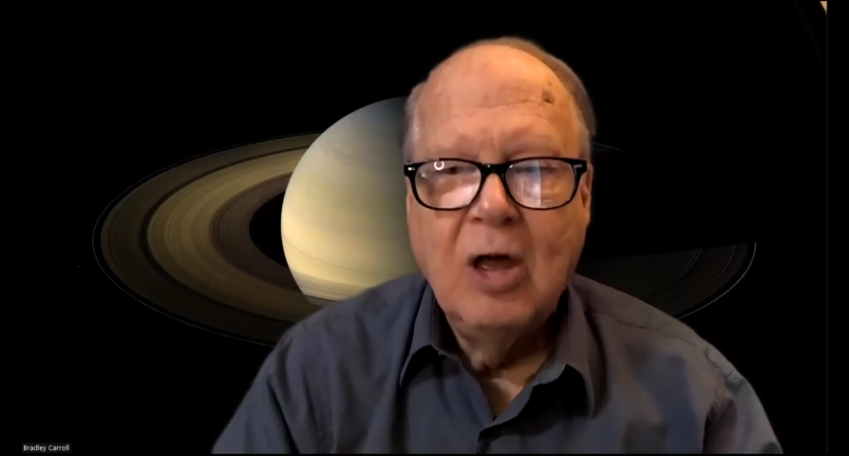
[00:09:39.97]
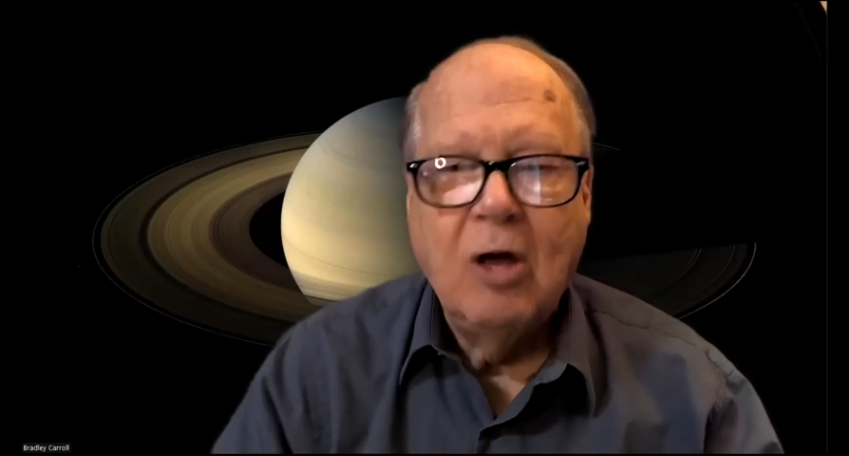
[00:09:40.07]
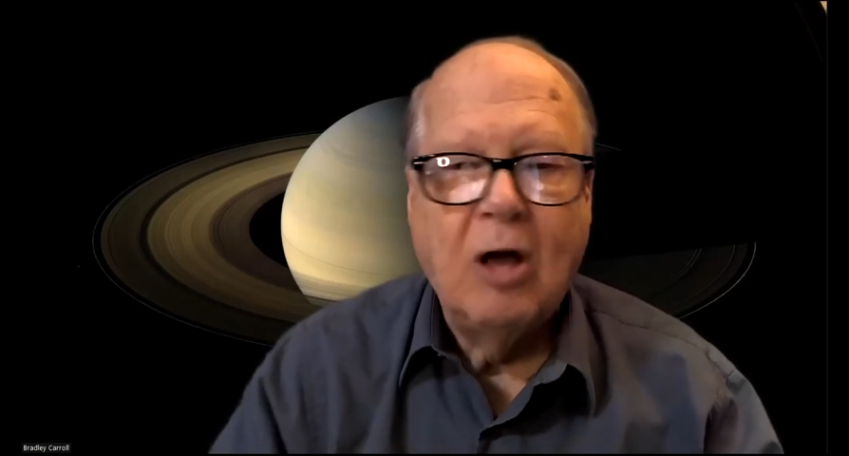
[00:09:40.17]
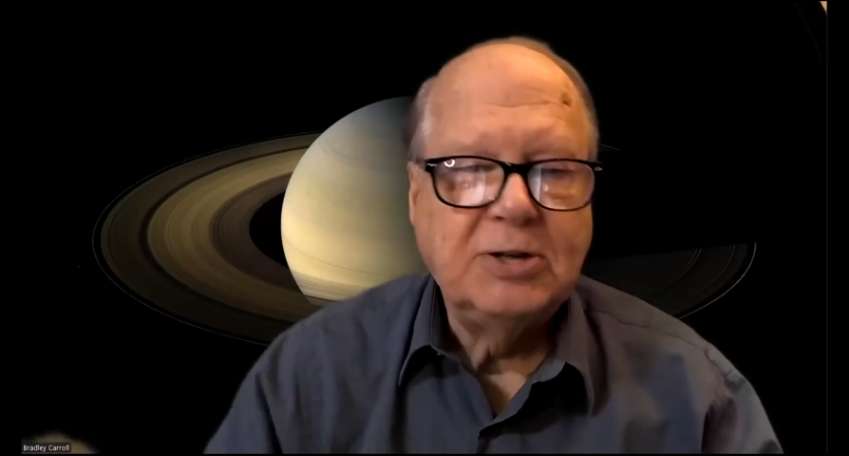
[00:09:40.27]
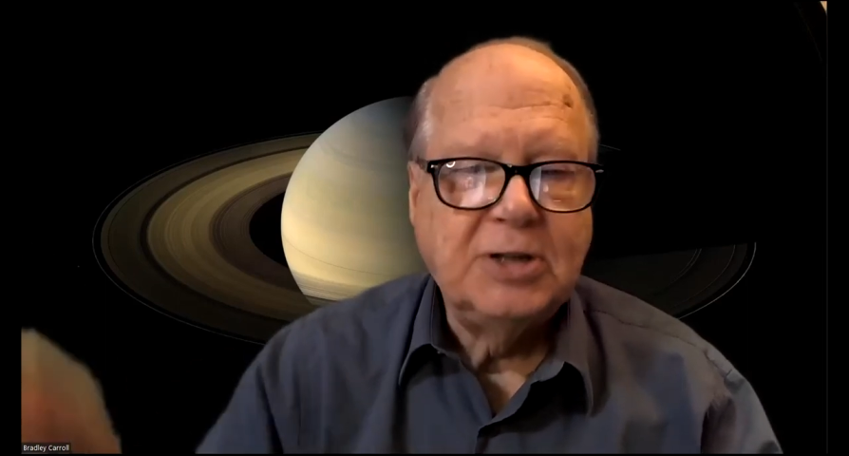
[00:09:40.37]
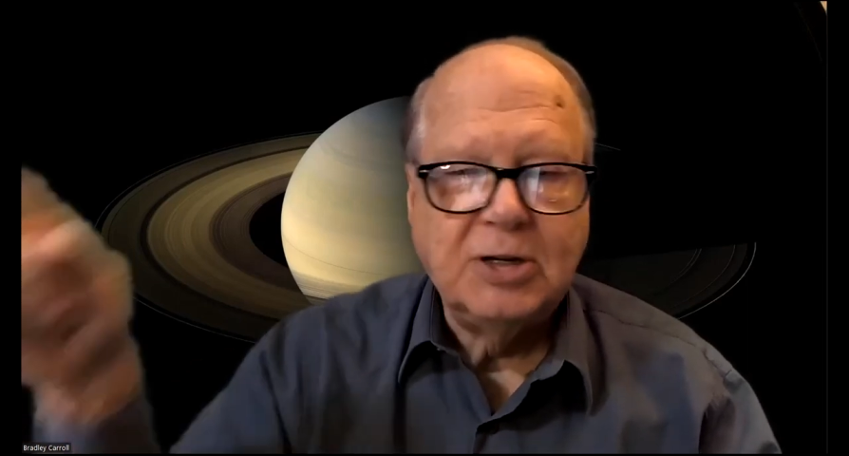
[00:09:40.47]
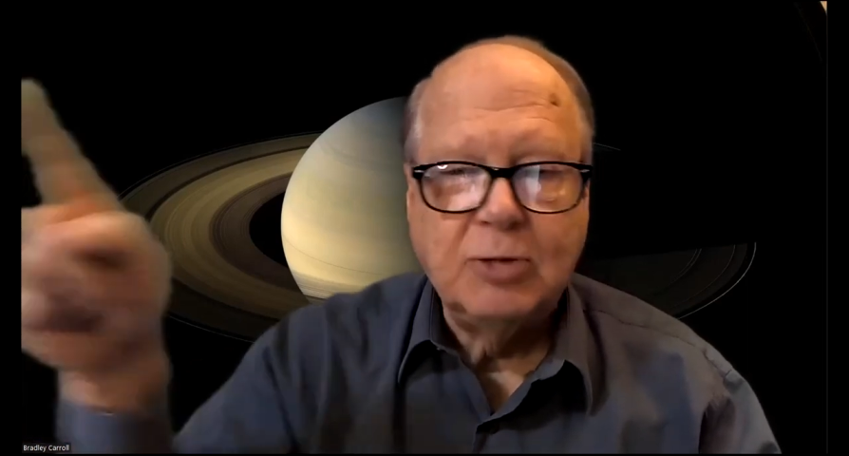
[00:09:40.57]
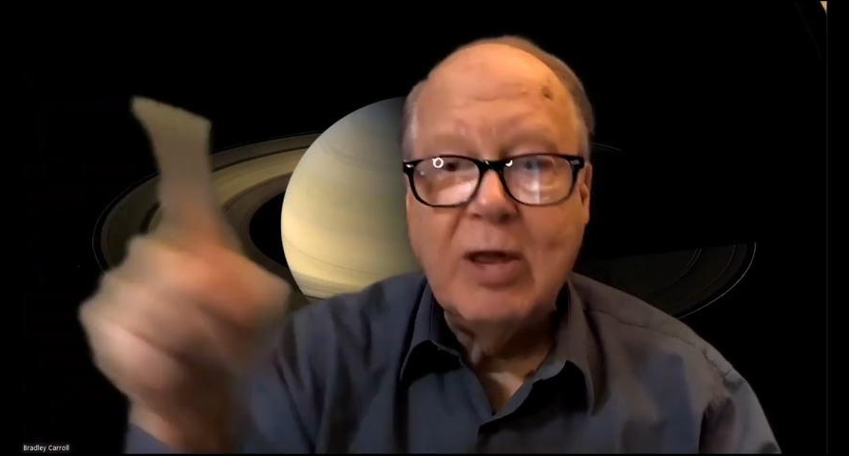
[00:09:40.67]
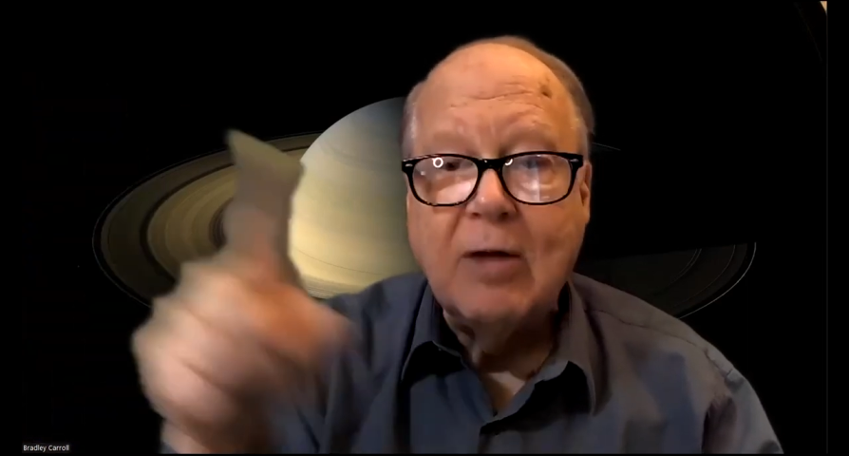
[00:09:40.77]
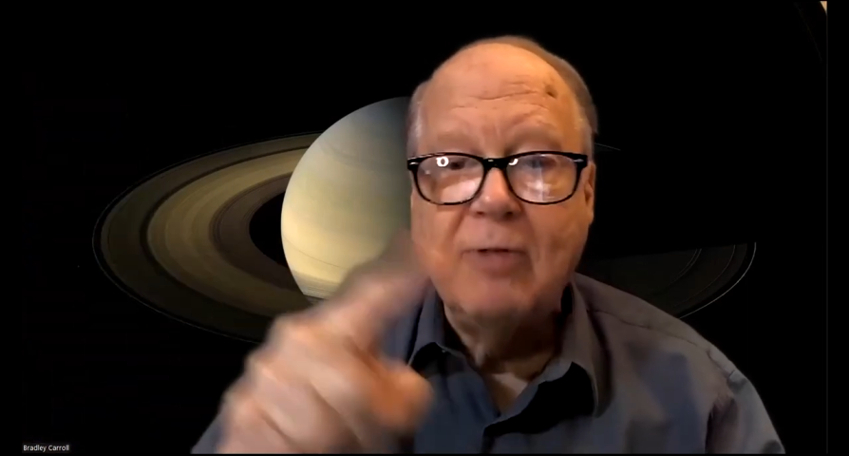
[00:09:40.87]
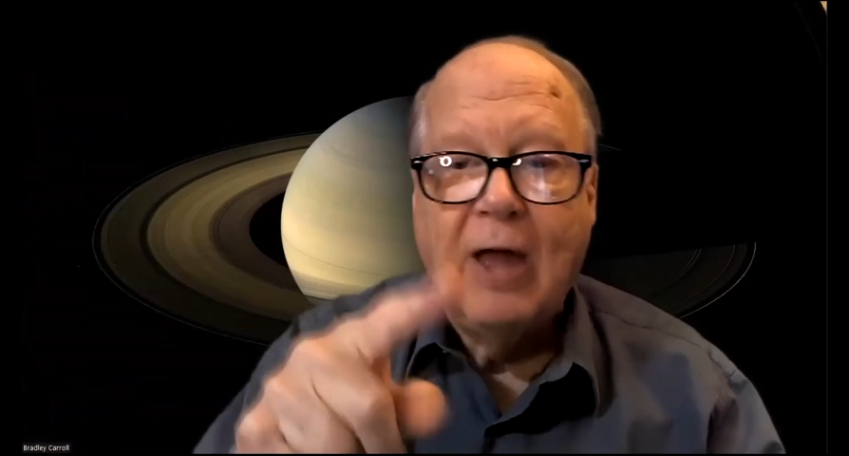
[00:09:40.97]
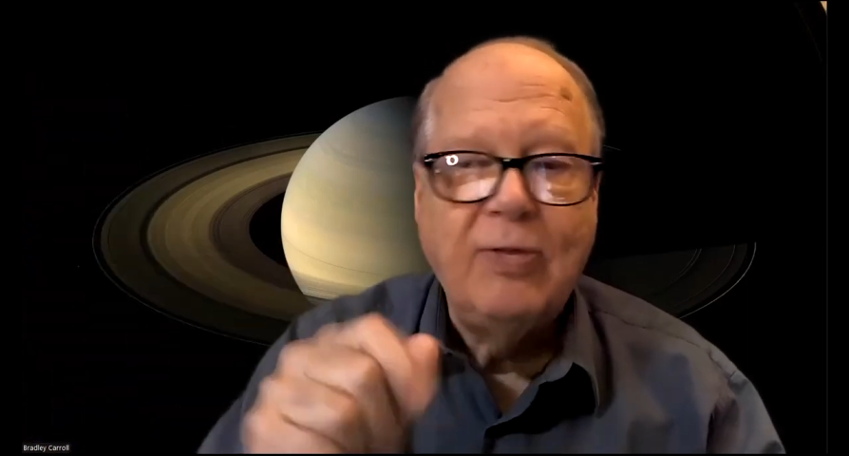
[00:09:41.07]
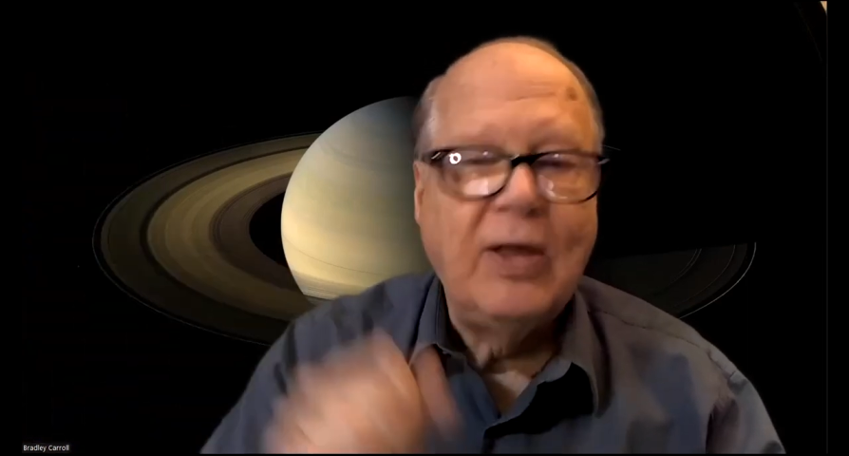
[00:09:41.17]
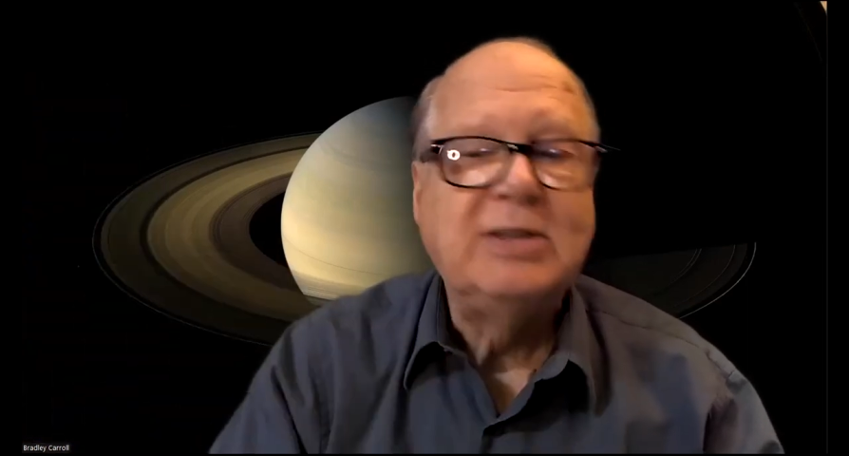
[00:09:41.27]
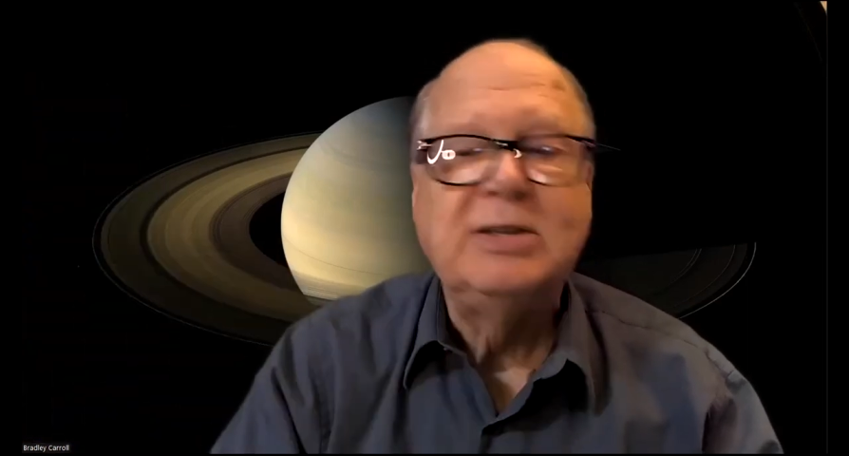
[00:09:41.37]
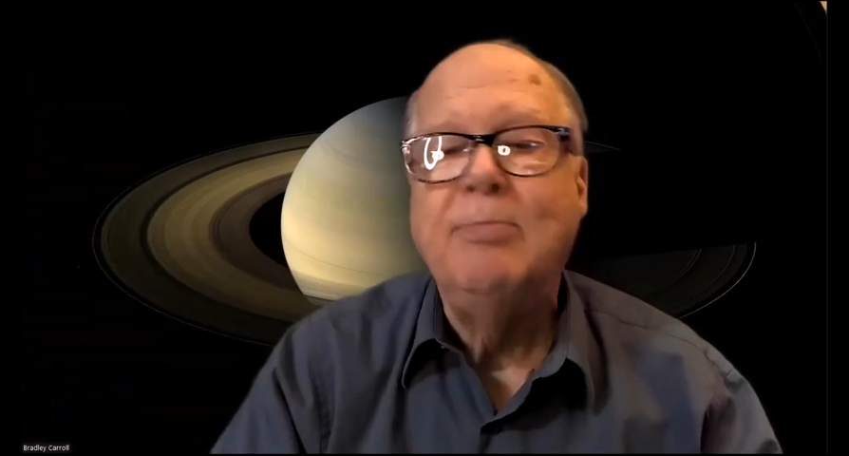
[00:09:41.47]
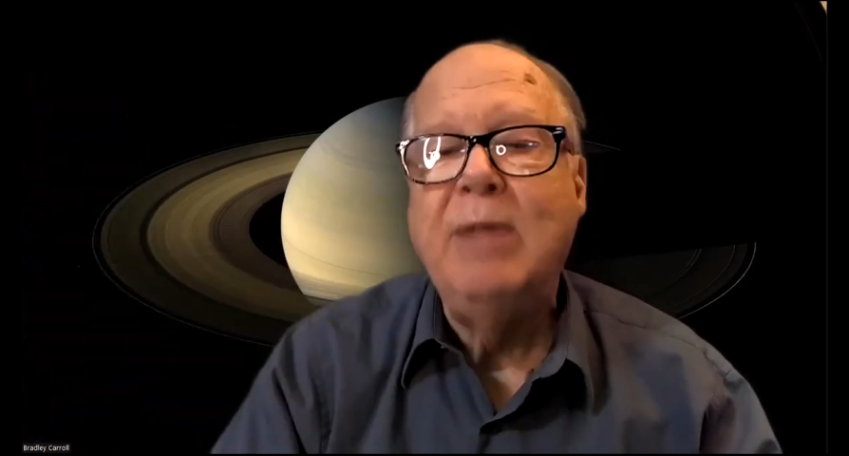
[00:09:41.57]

caused a streak of light, that's the